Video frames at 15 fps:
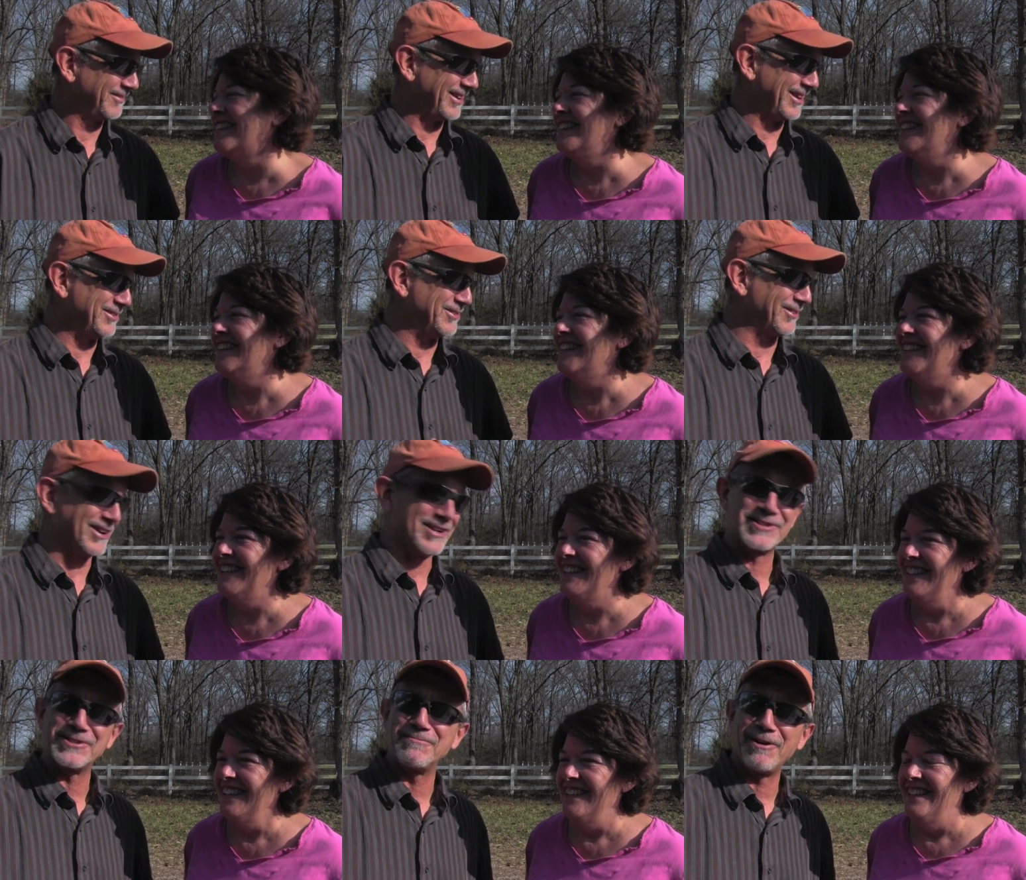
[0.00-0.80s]
Speaker 1: and your
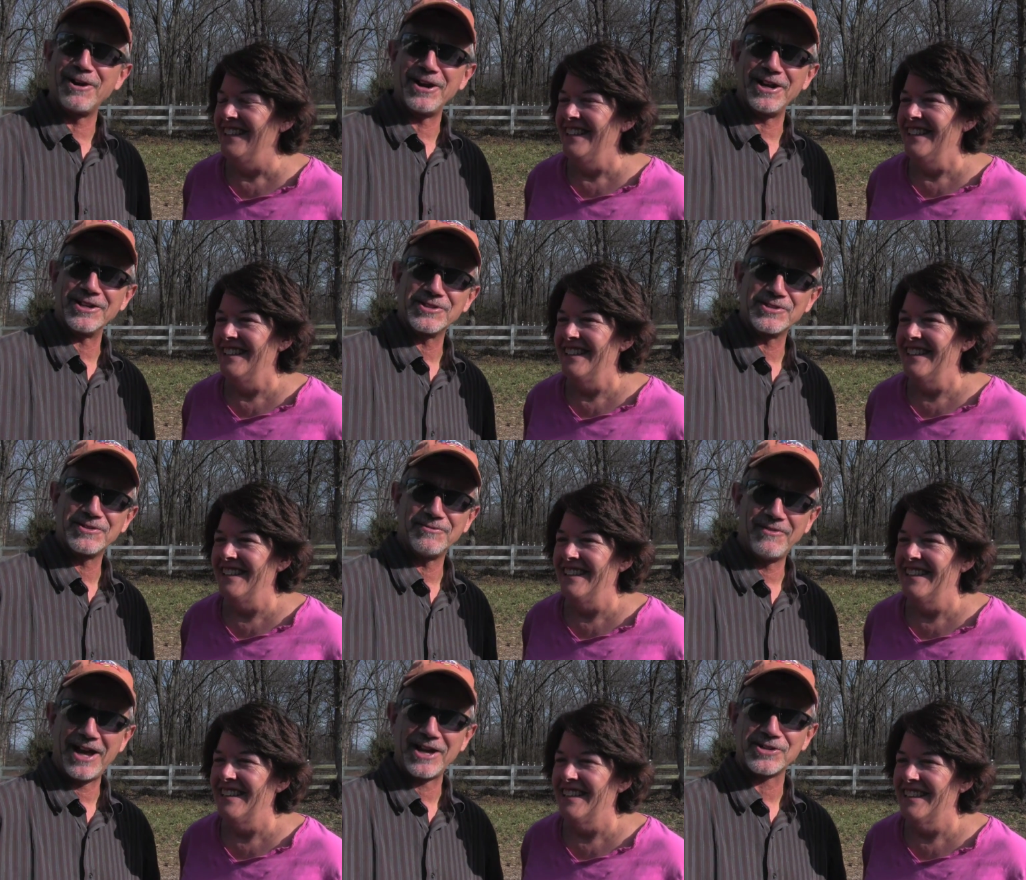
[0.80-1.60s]
experience,
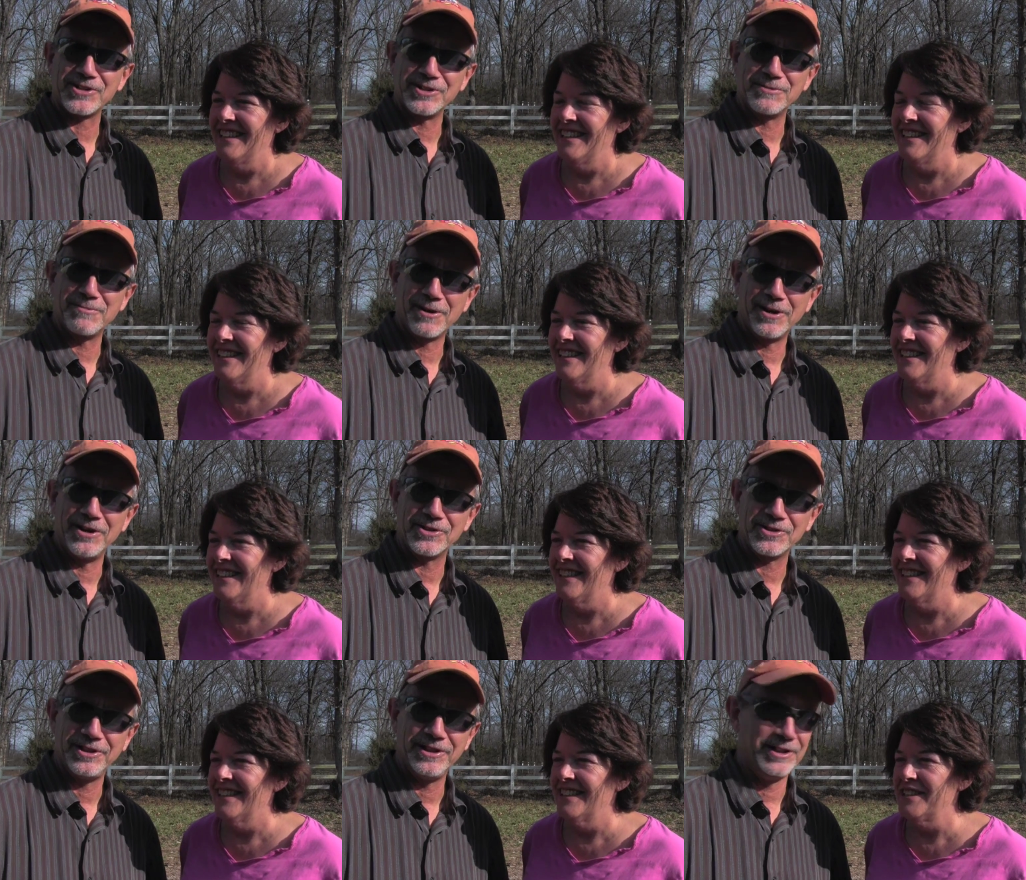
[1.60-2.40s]
vast experience,
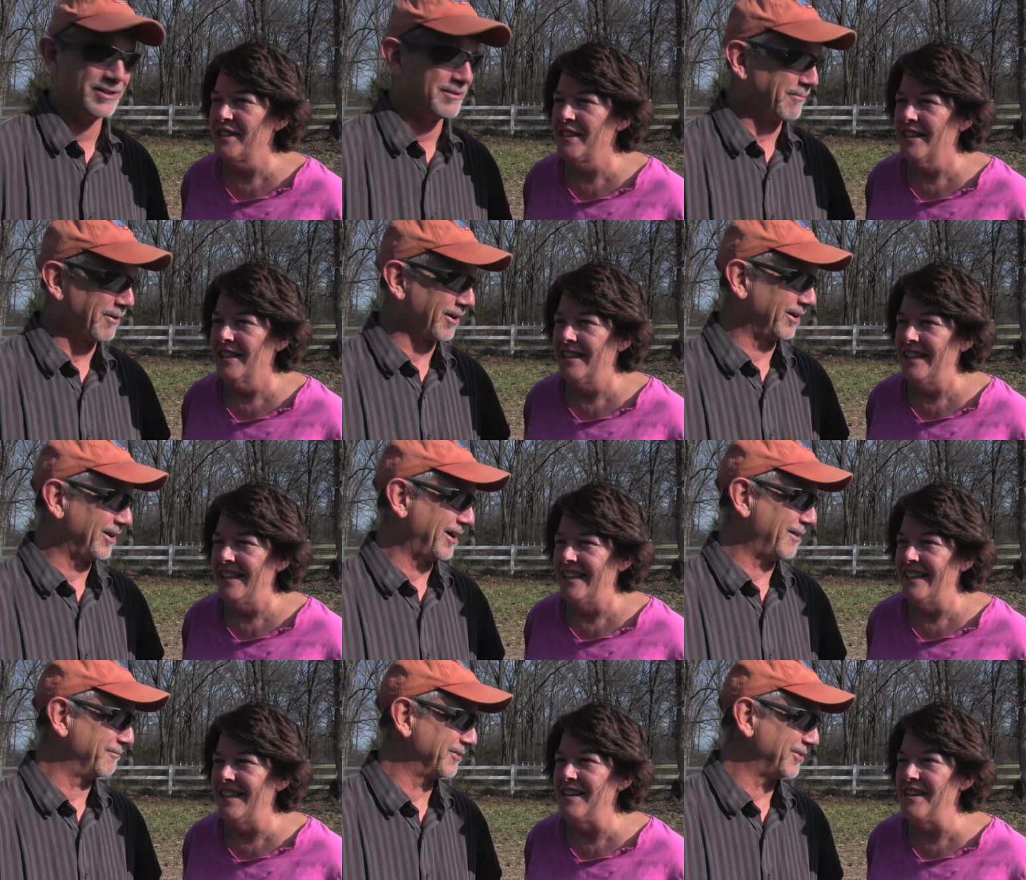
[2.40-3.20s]
cleaning a barn
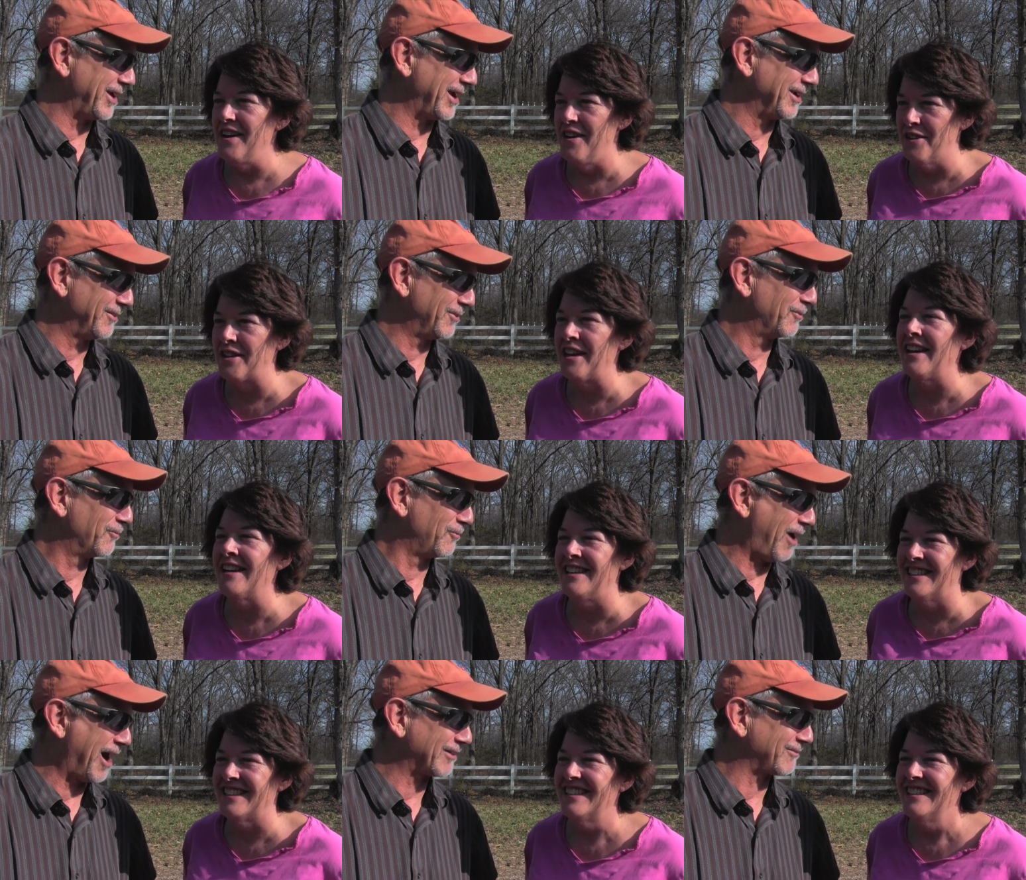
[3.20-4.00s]
lot with
Speaker 2: a
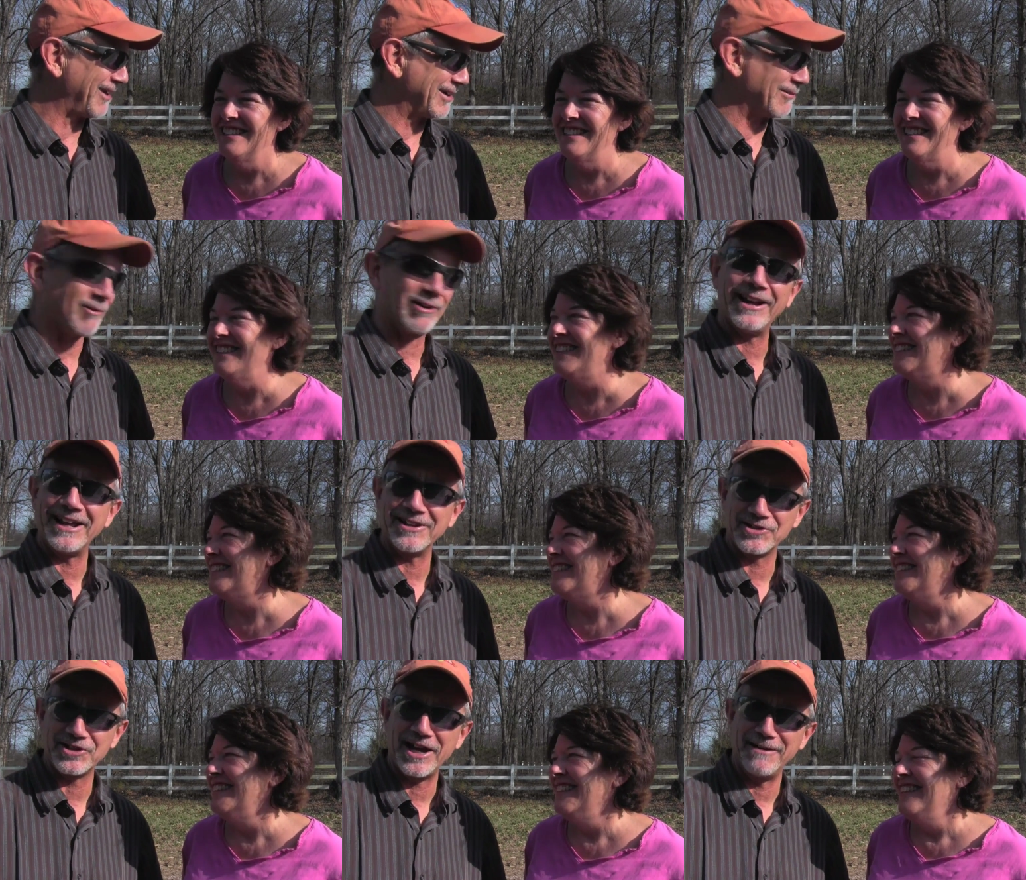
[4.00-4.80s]
rock rake or
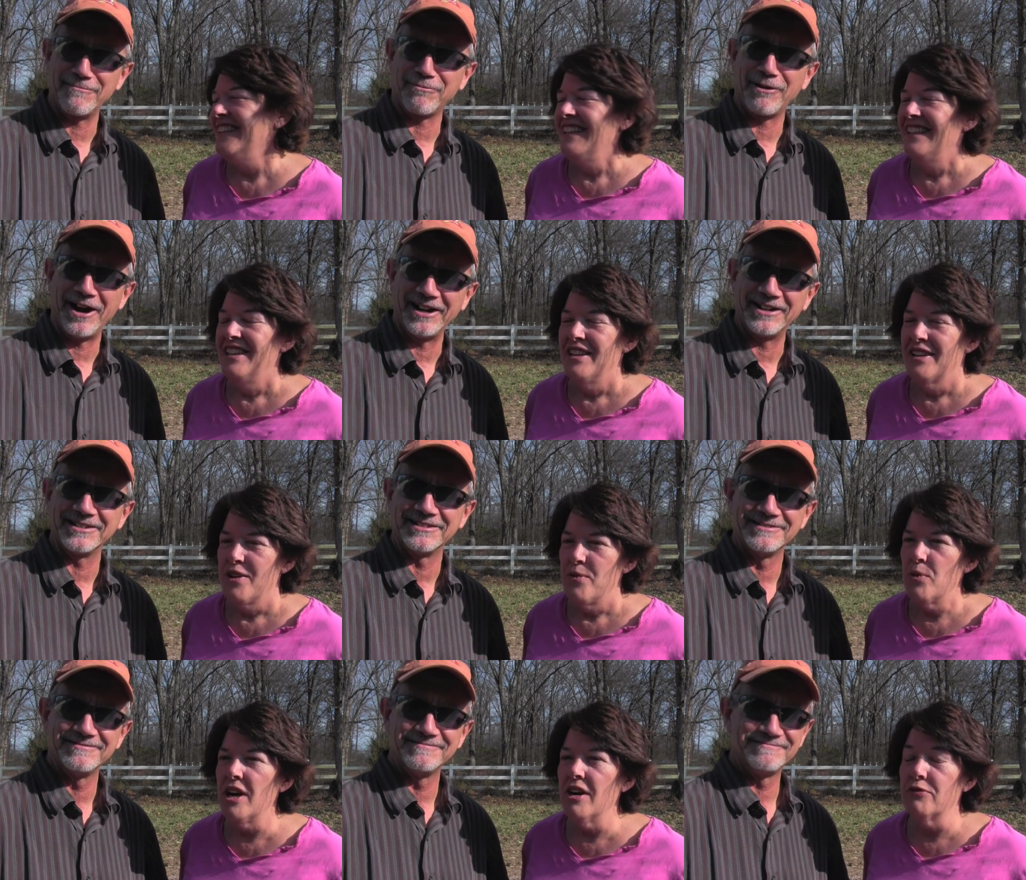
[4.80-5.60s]
landscape rake.
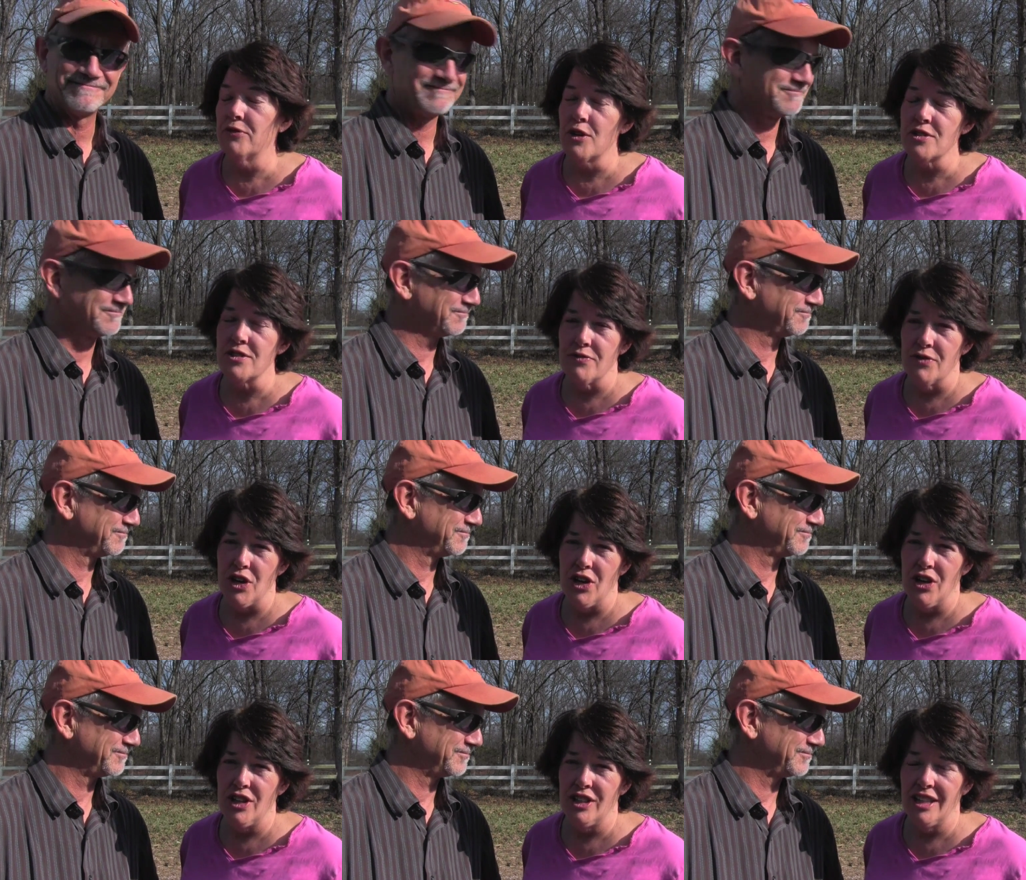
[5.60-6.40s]
Well, first of
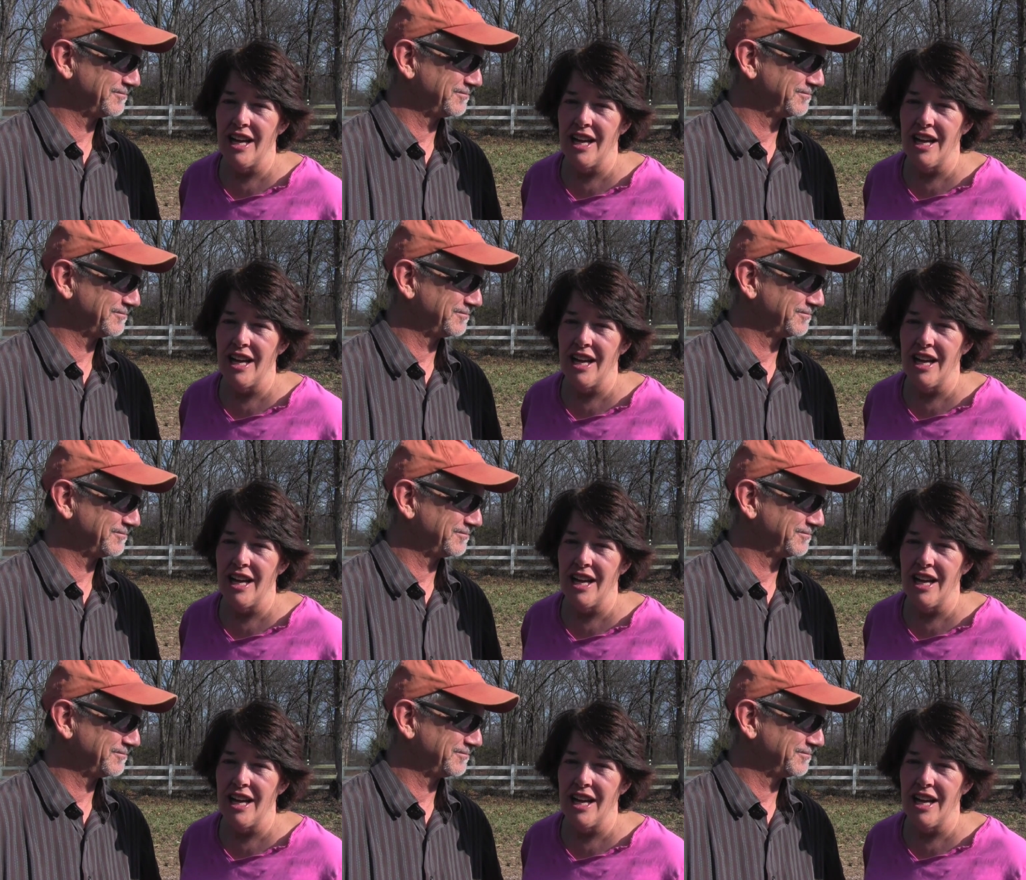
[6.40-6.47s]
all,